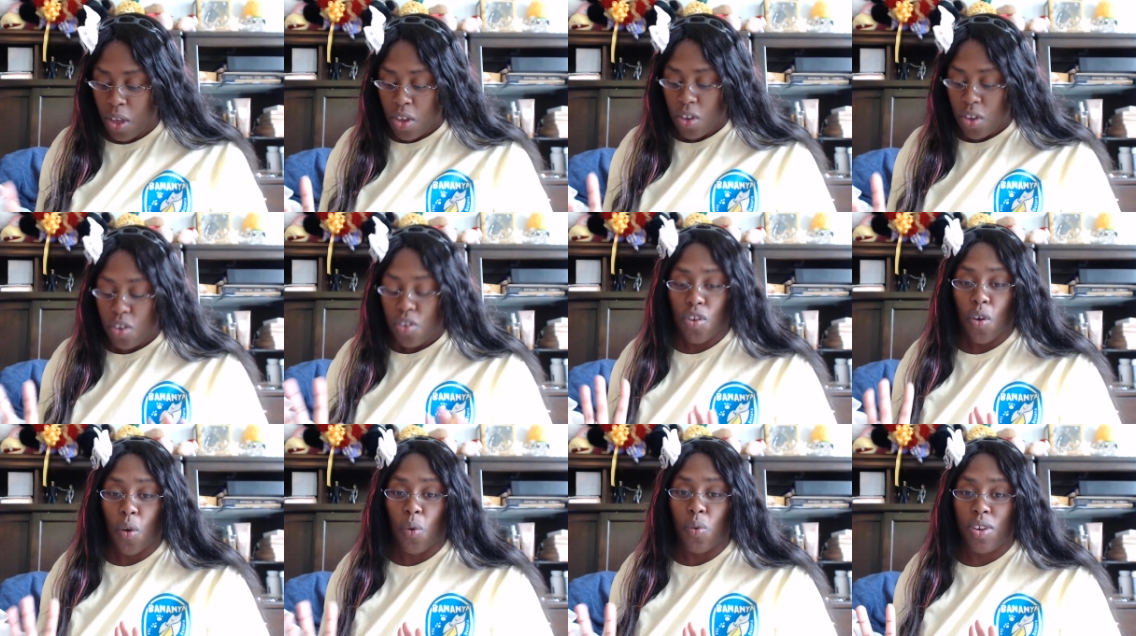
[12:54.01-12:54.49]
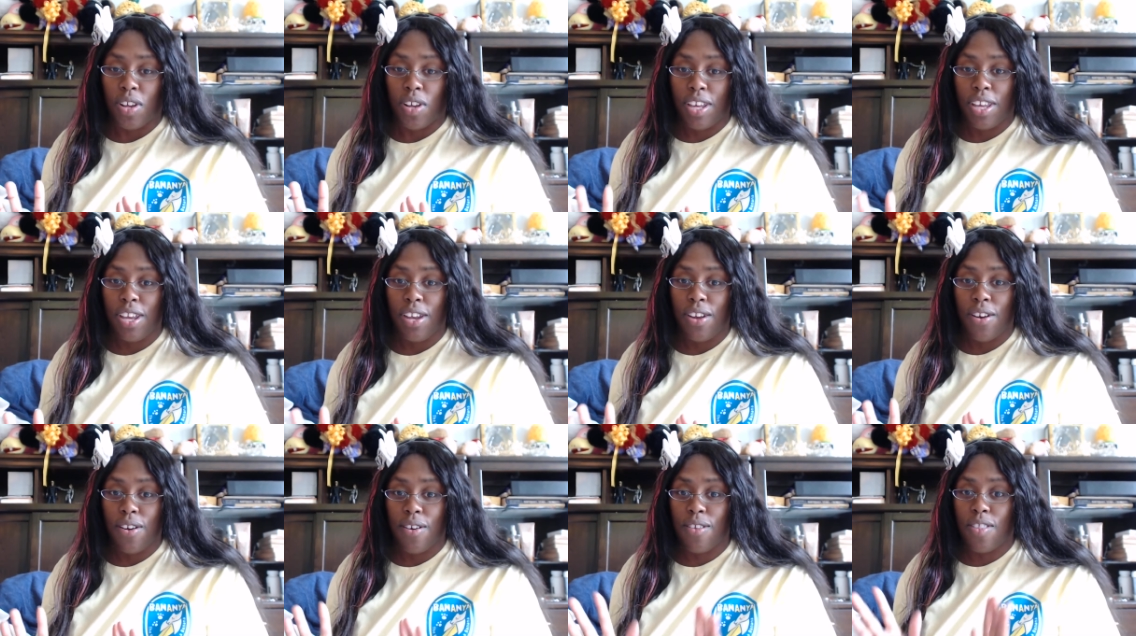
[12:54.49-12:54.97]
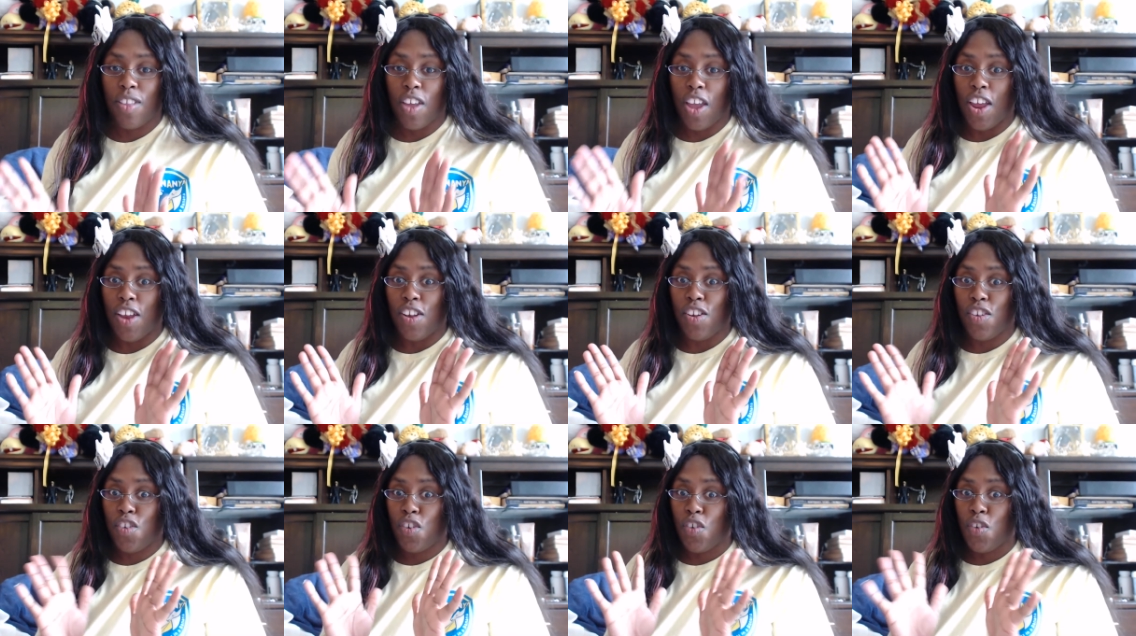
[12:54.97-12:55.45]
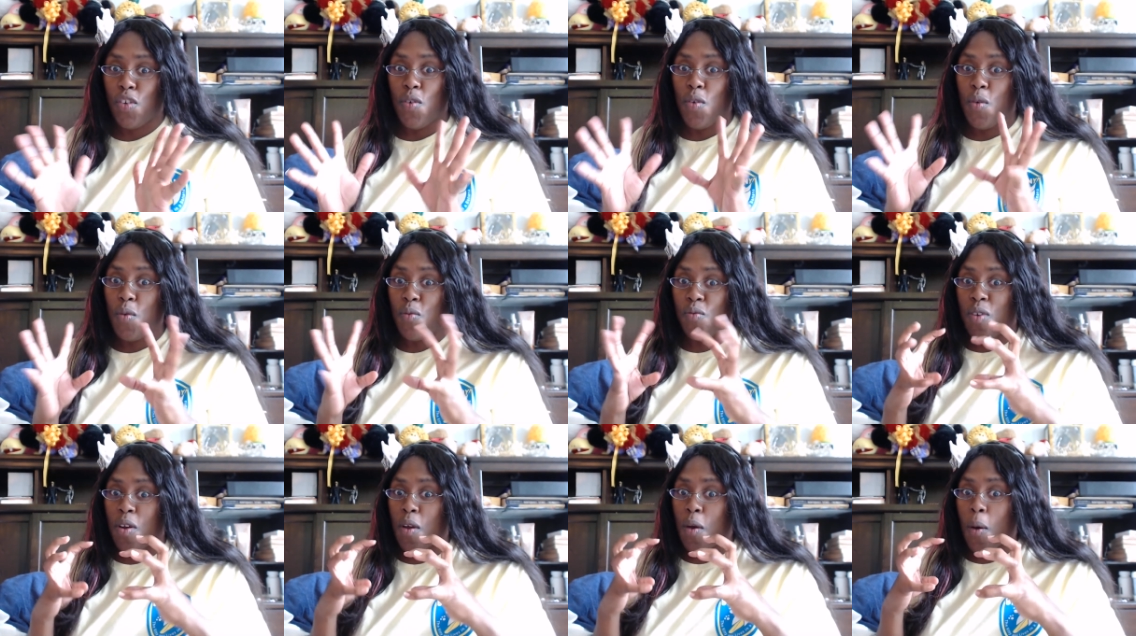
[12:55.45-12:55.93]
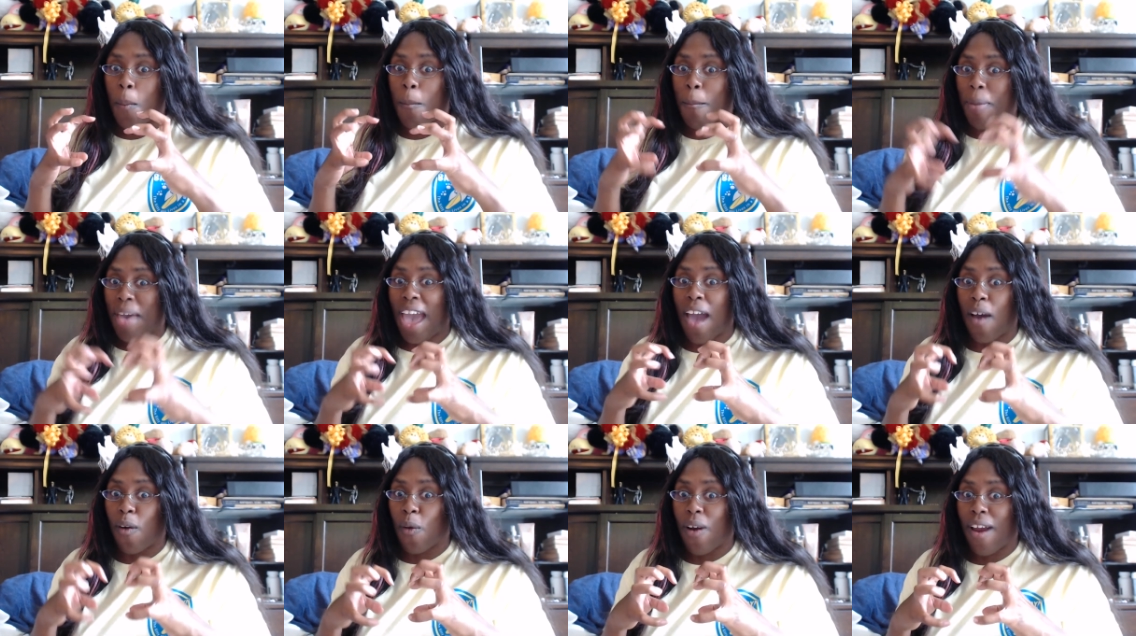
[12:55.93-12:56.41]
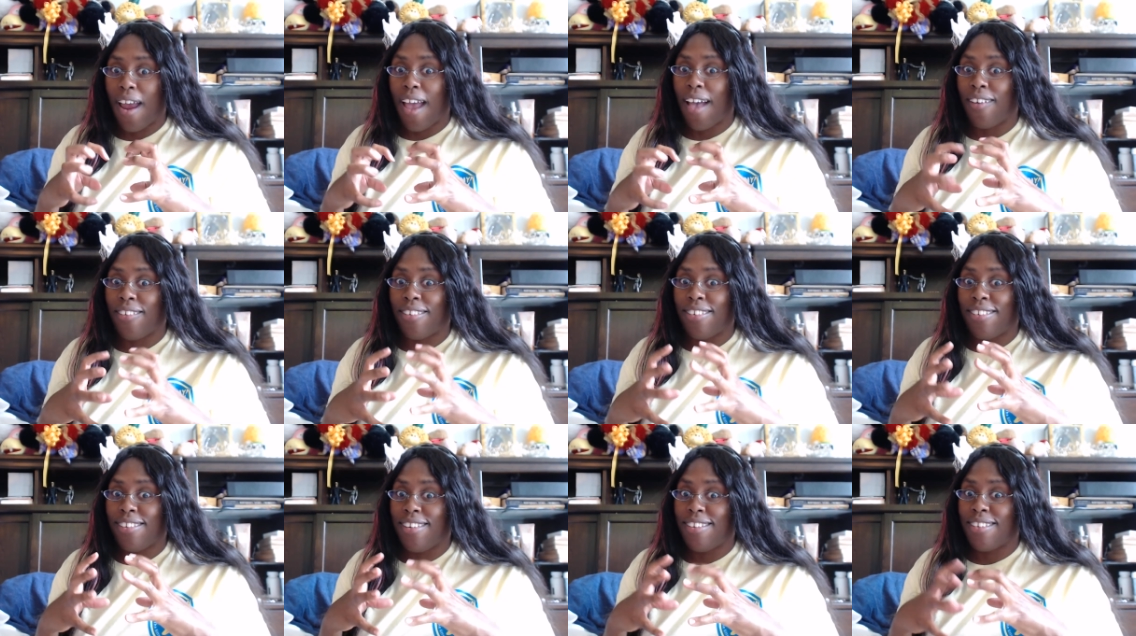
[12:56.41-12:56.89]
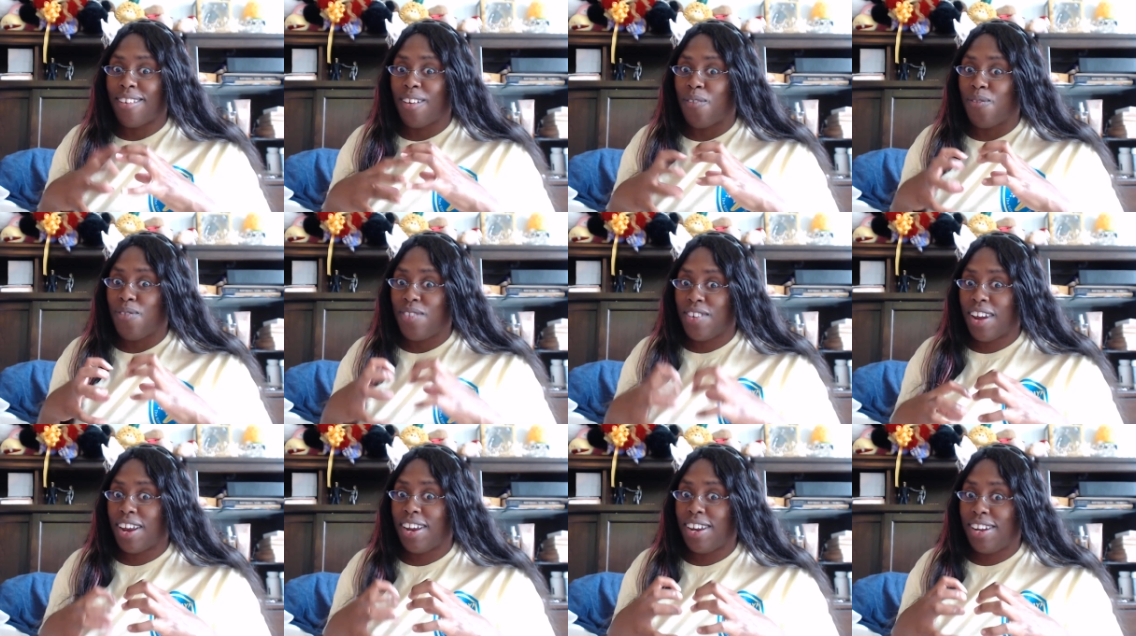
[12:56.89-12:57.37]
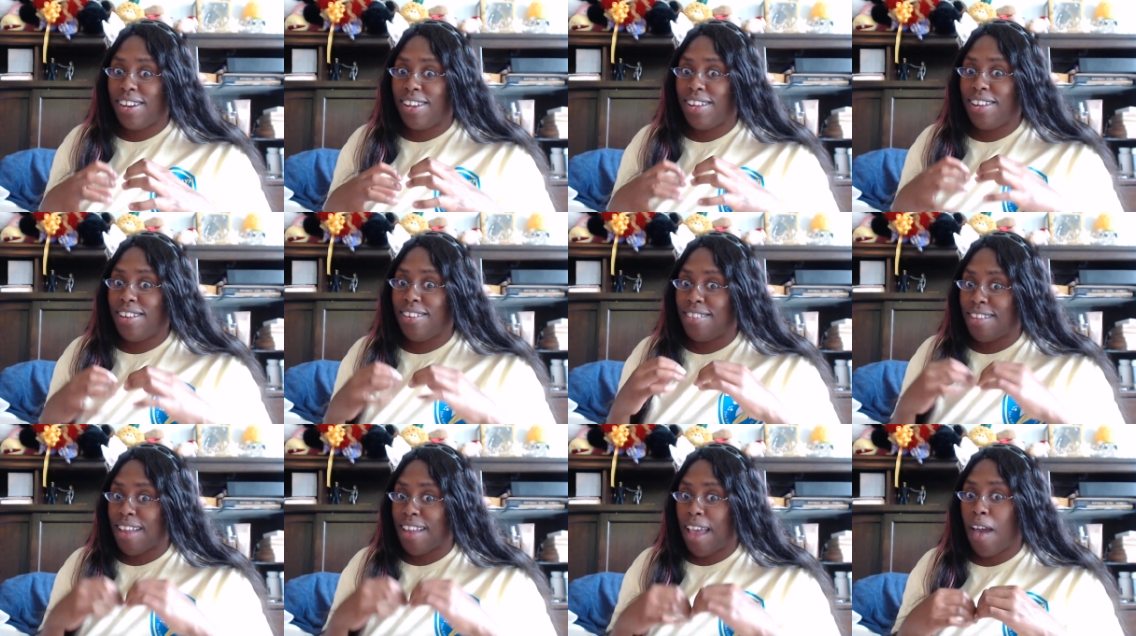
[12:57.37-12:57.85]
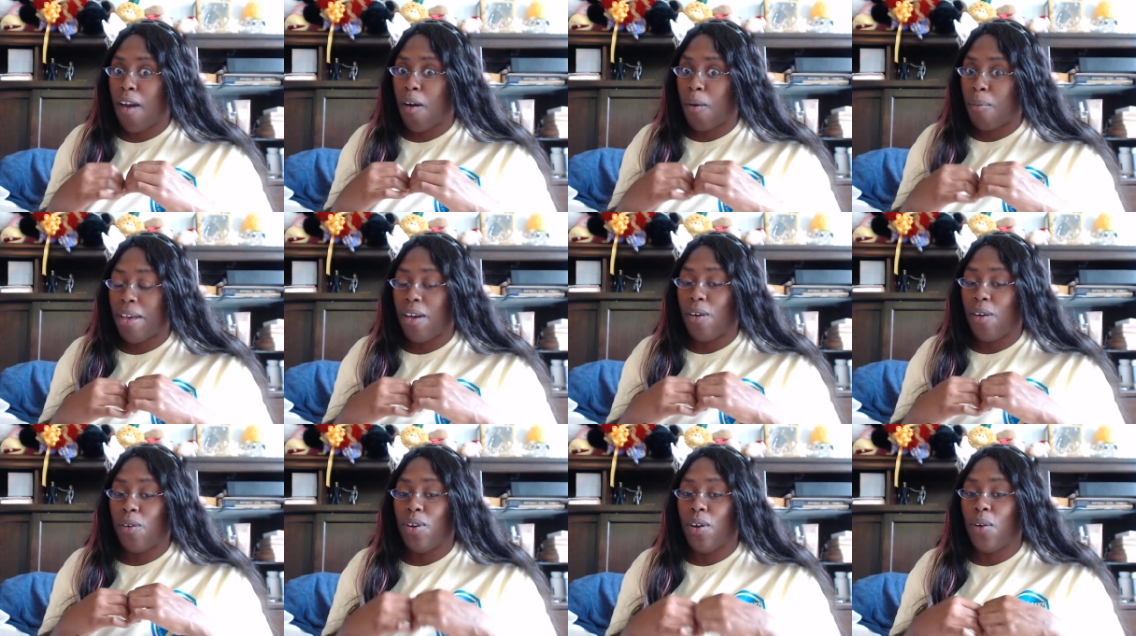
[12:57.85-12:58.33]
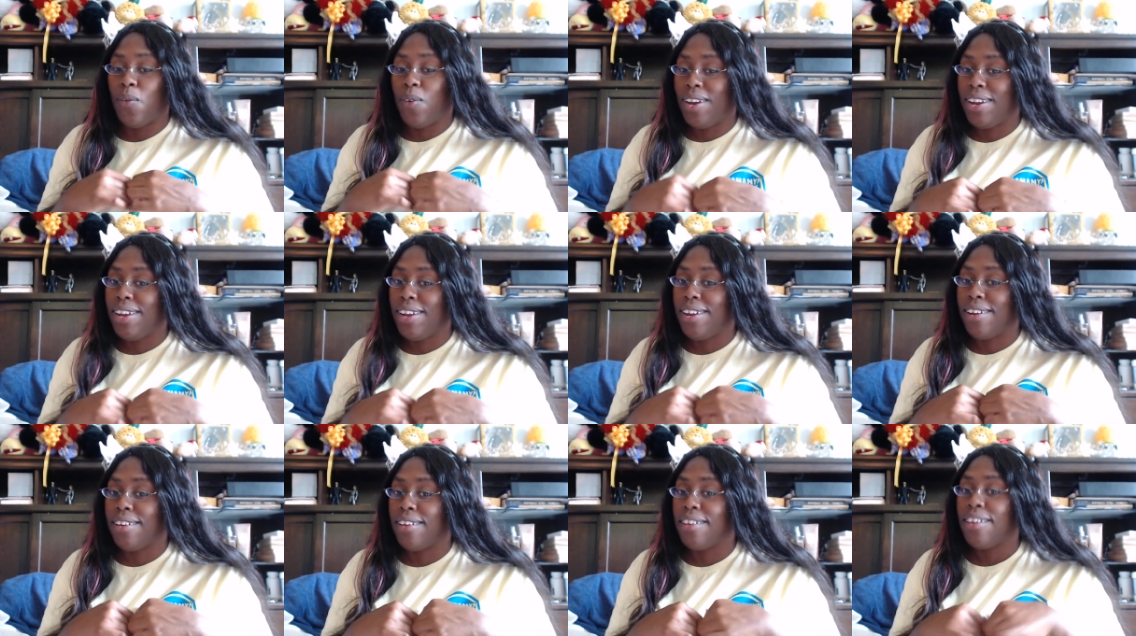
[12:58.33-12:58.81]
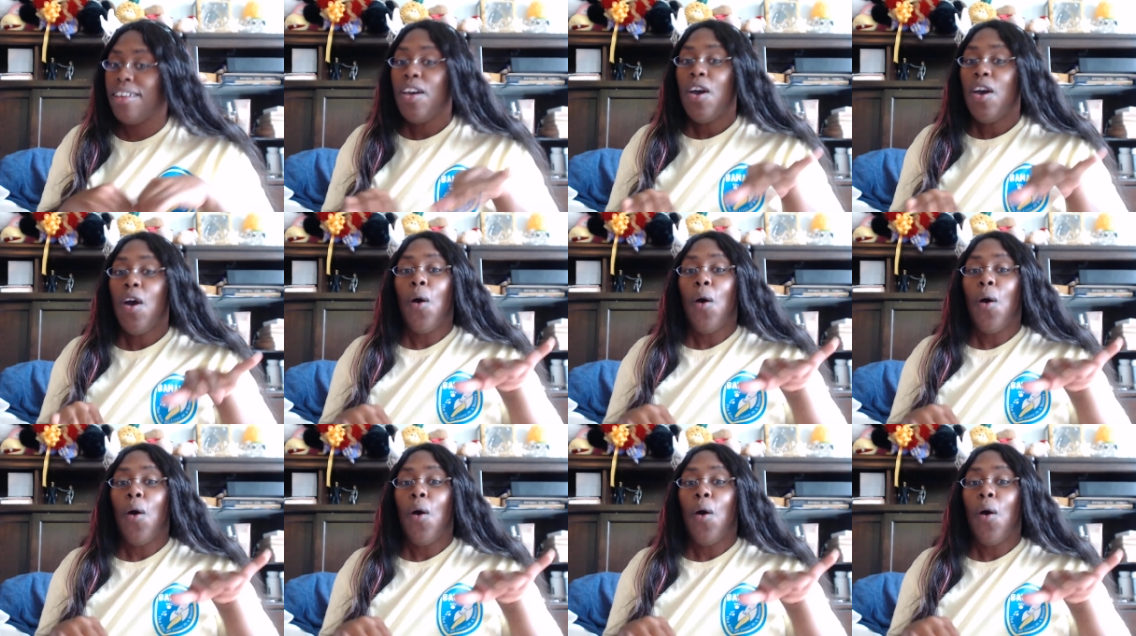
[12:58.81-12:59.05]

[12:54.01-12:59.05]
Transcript: So to hear that two real powerhouses of Chinese Taobao Lolita